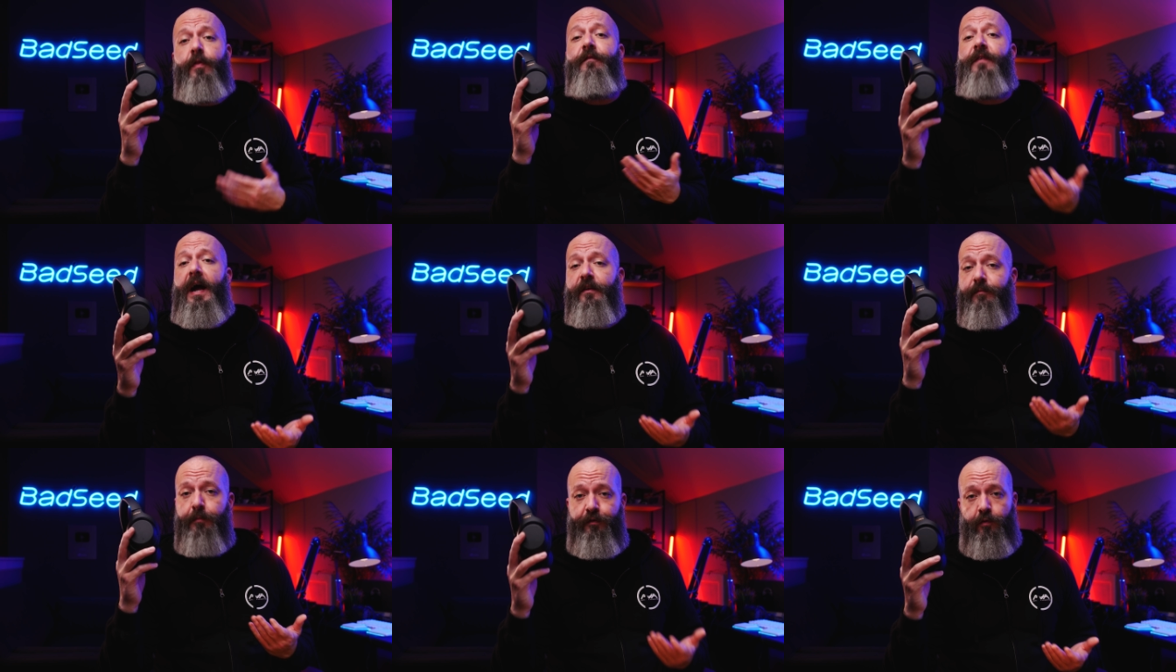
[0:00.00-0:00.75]
For the
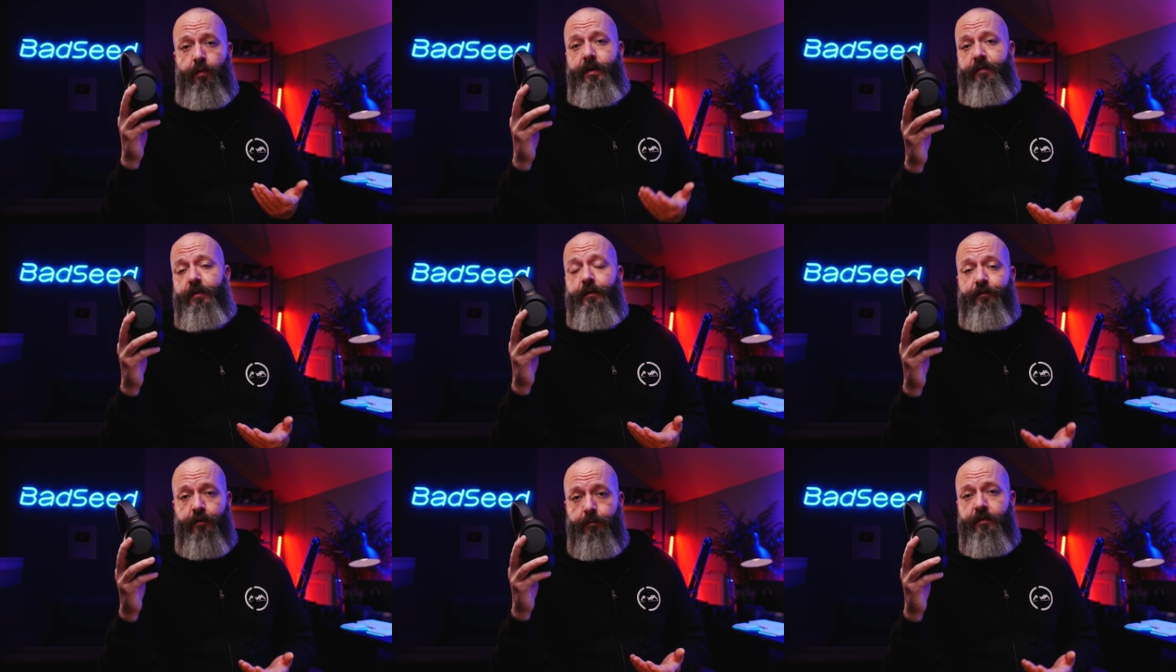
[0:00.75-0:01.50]
vast majority of
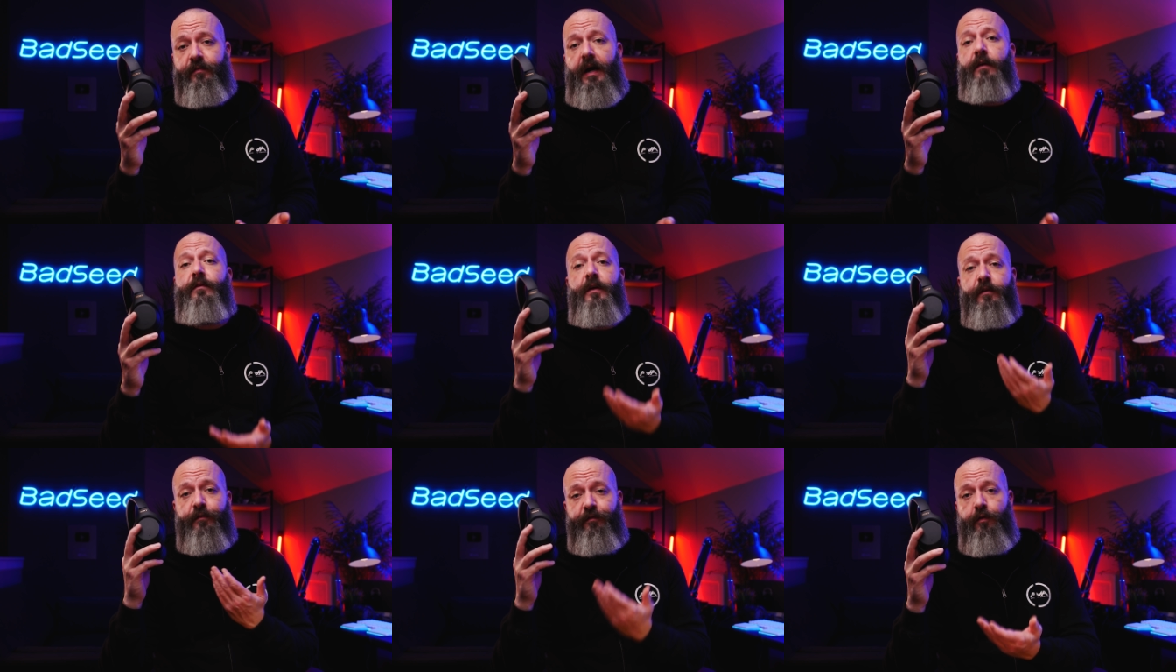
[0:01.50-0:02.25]
consumers out
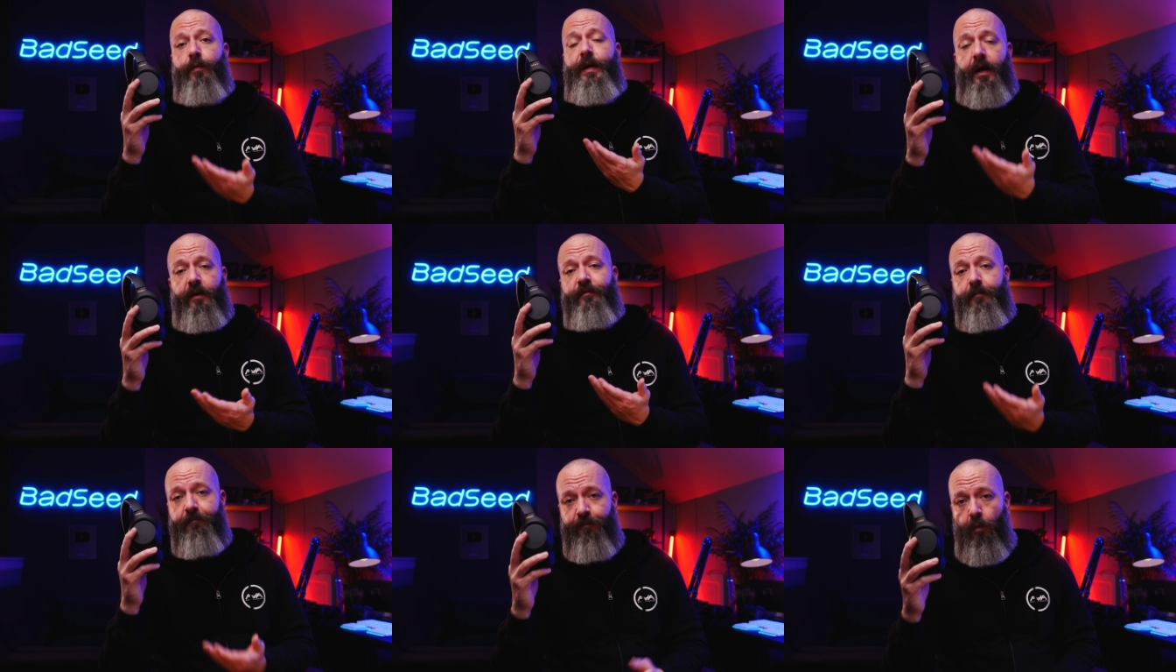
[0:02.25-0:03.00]
there, the Sony
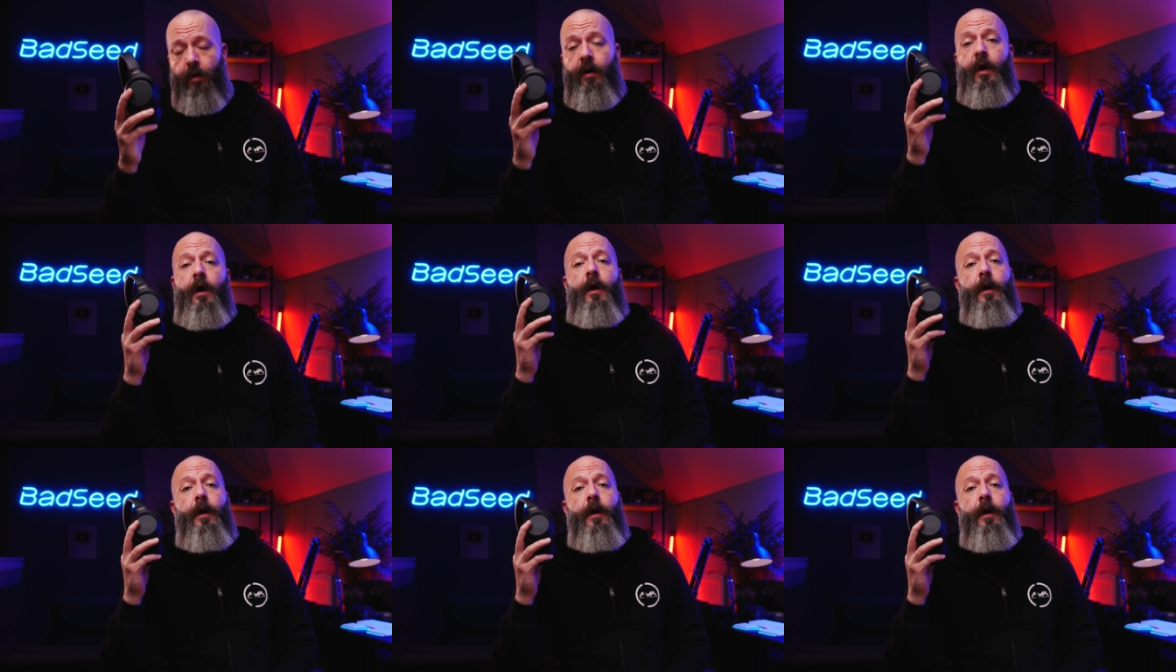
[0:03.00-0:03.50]
XM4